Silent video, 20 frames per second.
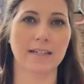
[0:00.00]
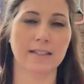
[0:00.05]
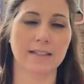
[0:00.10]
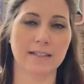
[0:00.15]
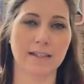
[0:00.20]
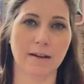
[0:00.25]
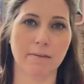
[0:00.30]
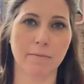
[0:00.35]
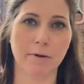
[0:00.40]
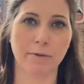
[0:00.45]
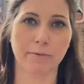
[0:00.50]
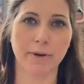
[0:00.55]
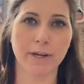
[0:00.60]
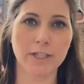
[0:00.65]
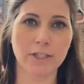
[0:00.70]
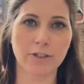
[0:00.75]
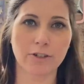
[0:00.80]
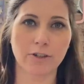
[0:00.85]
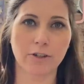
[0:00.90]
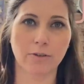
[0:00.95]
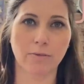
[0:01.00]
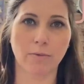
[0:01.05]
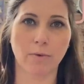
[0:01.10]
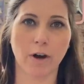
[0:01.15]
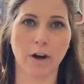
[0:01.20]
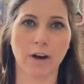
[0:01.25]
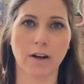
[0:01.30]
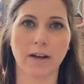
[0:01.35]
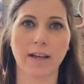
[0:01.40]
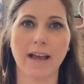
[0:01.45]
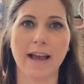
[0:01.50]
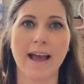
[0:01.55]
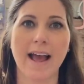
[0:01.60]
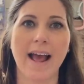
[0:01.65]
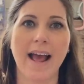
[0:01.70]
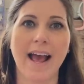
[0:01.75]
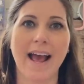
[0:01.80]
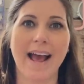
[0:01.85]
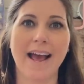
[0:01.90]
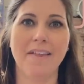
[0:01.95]
some original work.
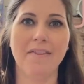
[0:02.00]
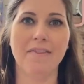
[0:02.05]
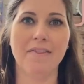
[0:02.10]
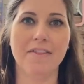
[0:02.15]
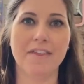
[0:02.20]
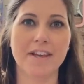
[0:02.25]
And